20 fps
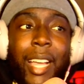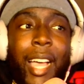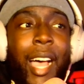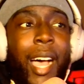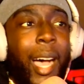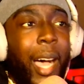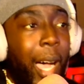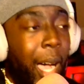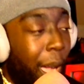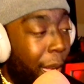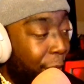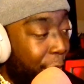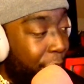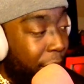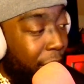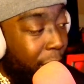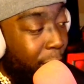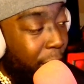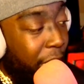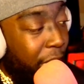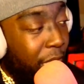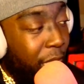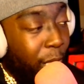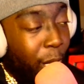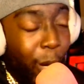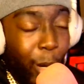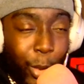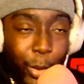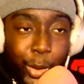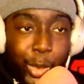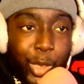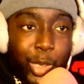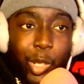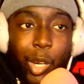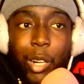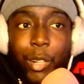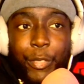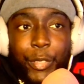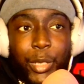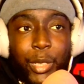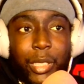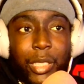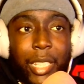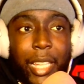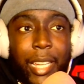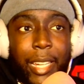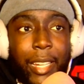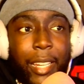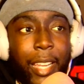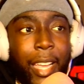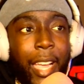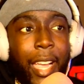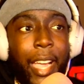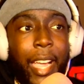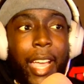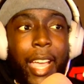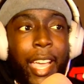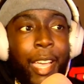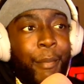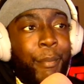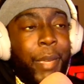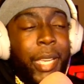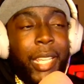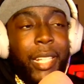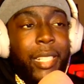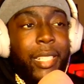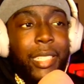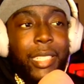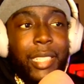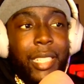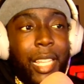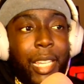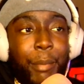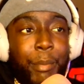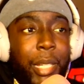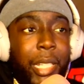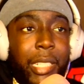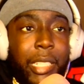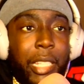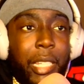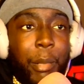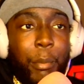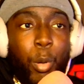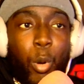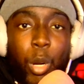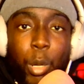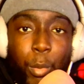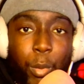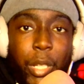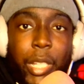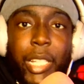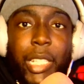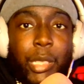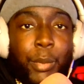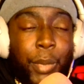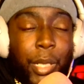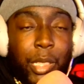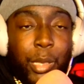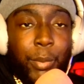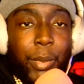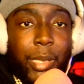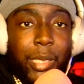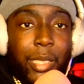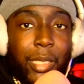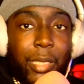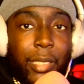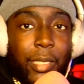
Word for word: I'm finna go get the whole Starfield thing and make this like my damn portable Xbox, basically.